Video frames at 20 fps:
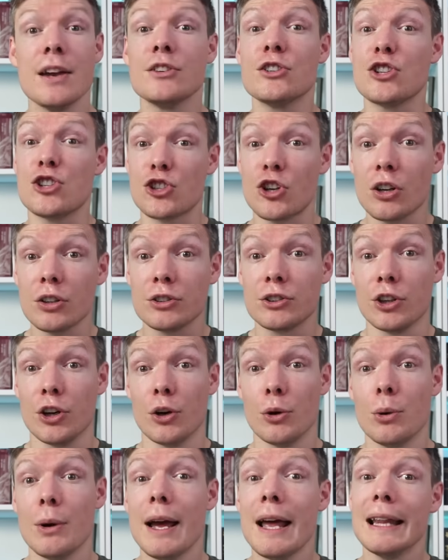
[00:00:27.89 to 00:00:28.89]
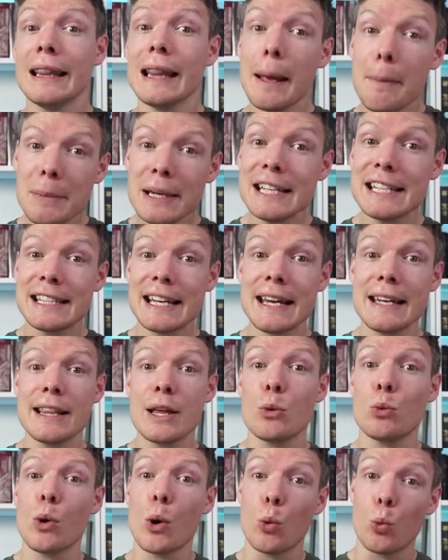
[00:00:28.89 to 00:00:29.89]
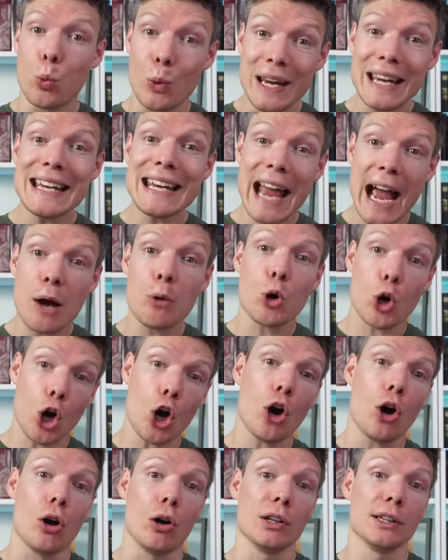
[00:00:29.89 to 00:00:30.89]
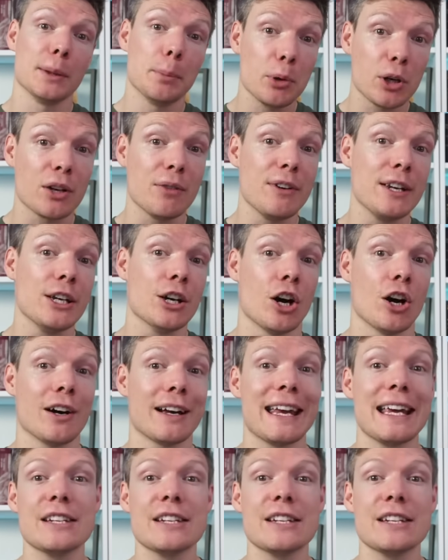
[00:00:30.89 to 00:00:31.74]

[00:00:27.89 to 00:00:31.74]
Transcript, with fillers: To start, though, let me say that what we now call the Book of Enoch